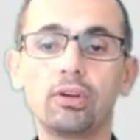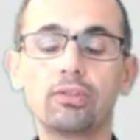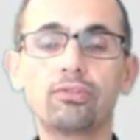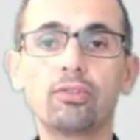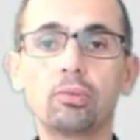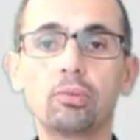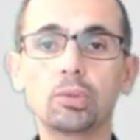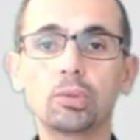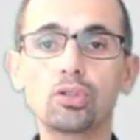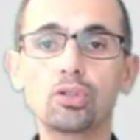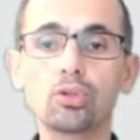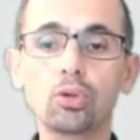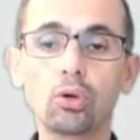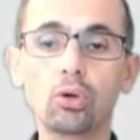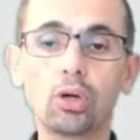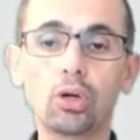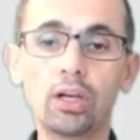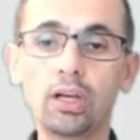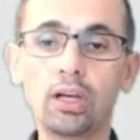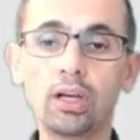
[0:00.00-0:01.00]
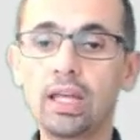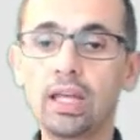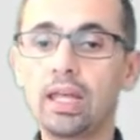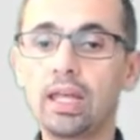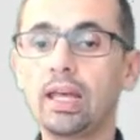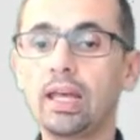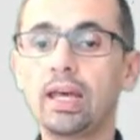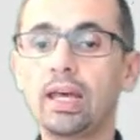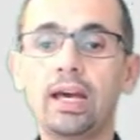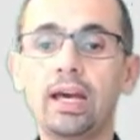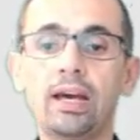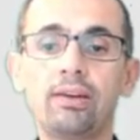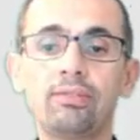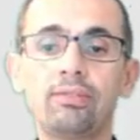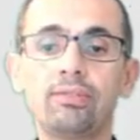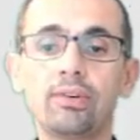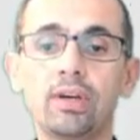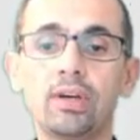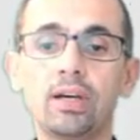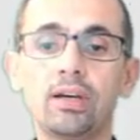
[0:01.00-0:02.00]
from a store,
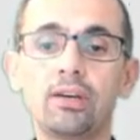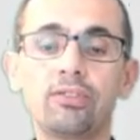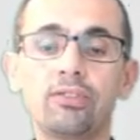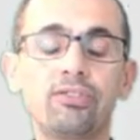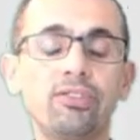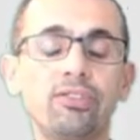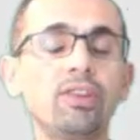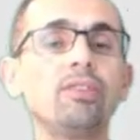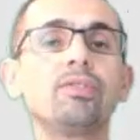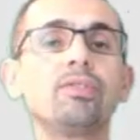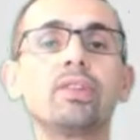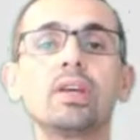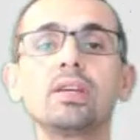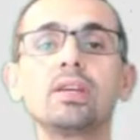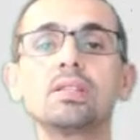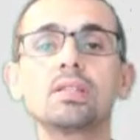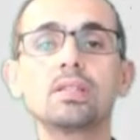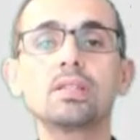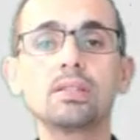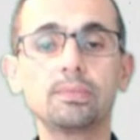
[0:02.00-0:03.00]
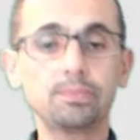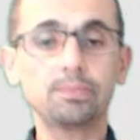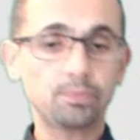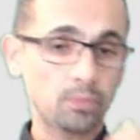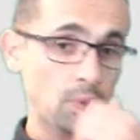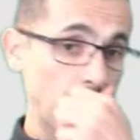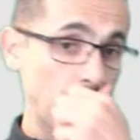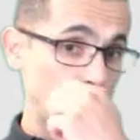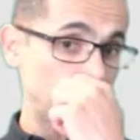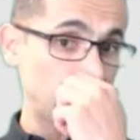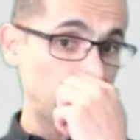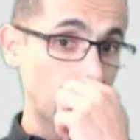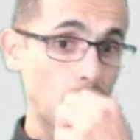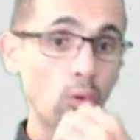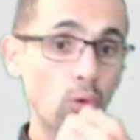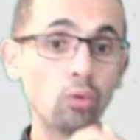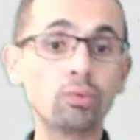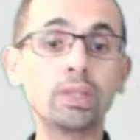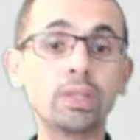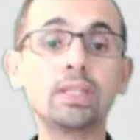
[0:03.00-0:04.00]
have a few things that are
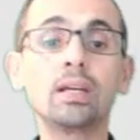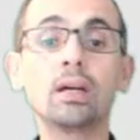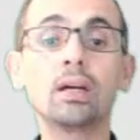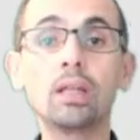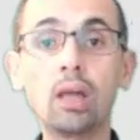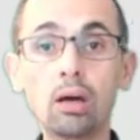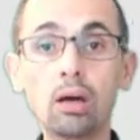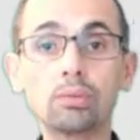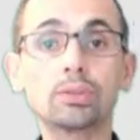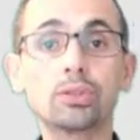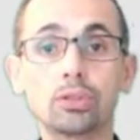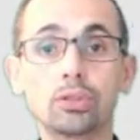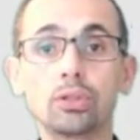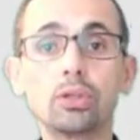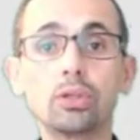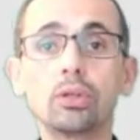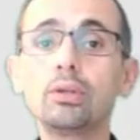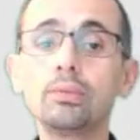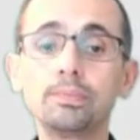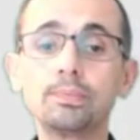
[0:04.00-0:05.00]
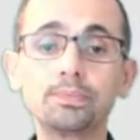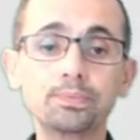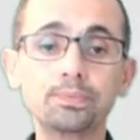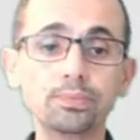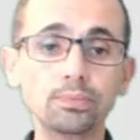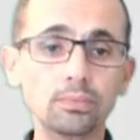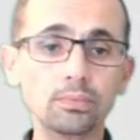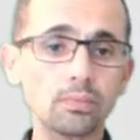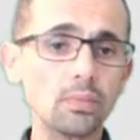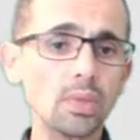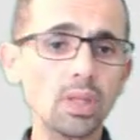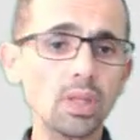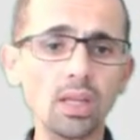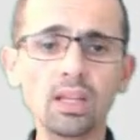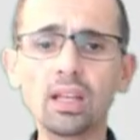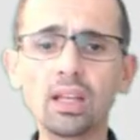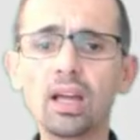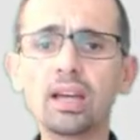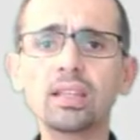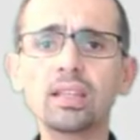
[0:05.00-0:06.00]
already allowed to you,
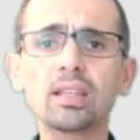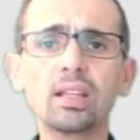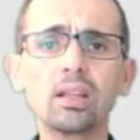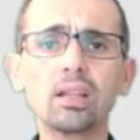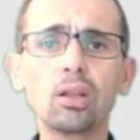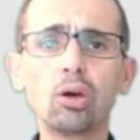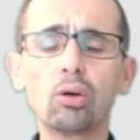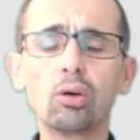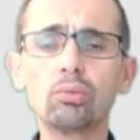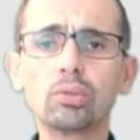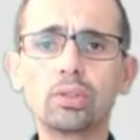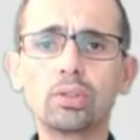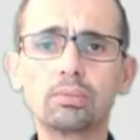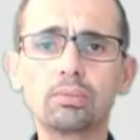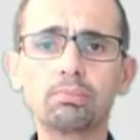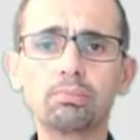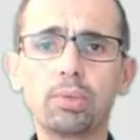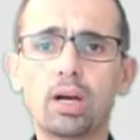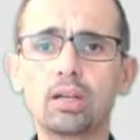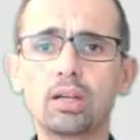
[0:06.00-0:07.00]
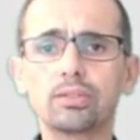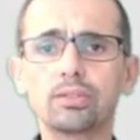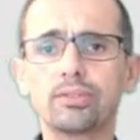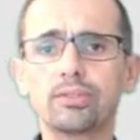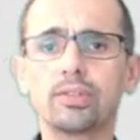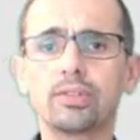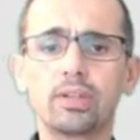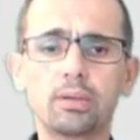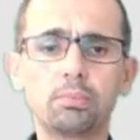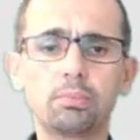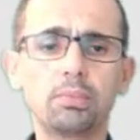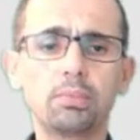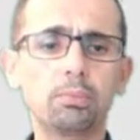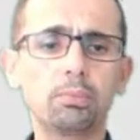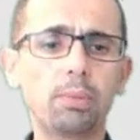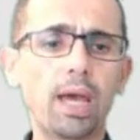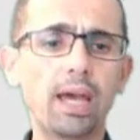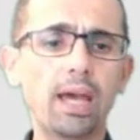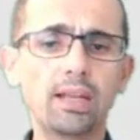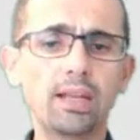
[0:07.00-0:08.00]
like the lower part of the
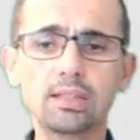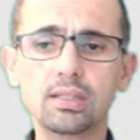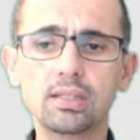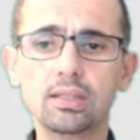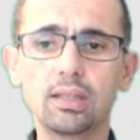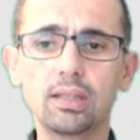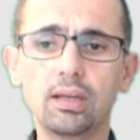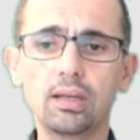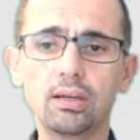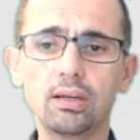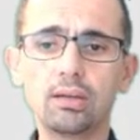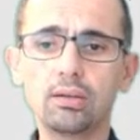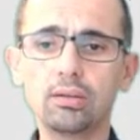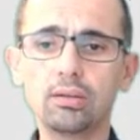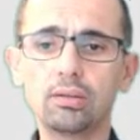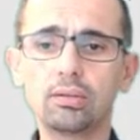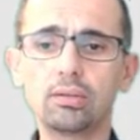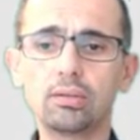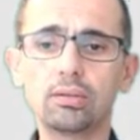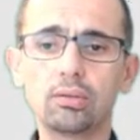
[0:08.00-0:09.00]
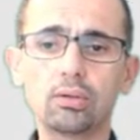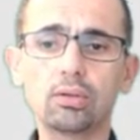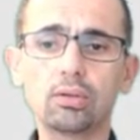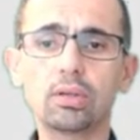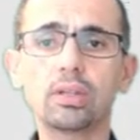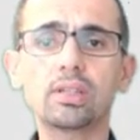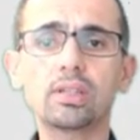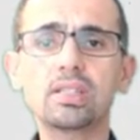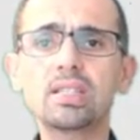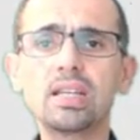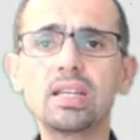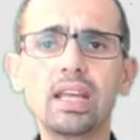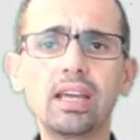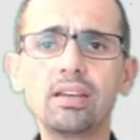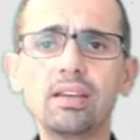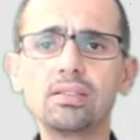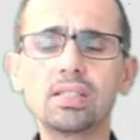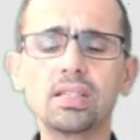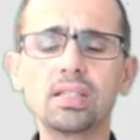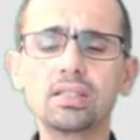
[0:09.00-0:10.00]
pants or the
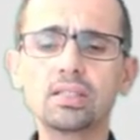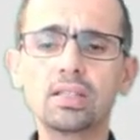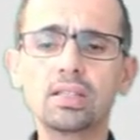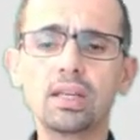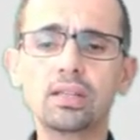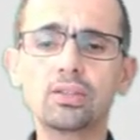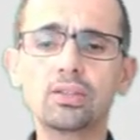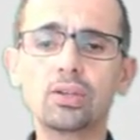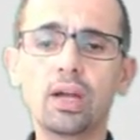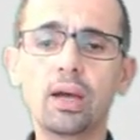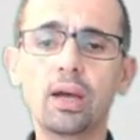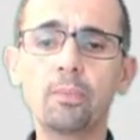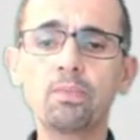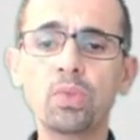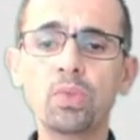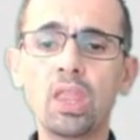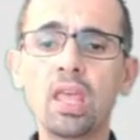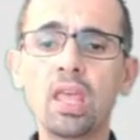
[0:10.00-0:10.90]
sleeves, etc.,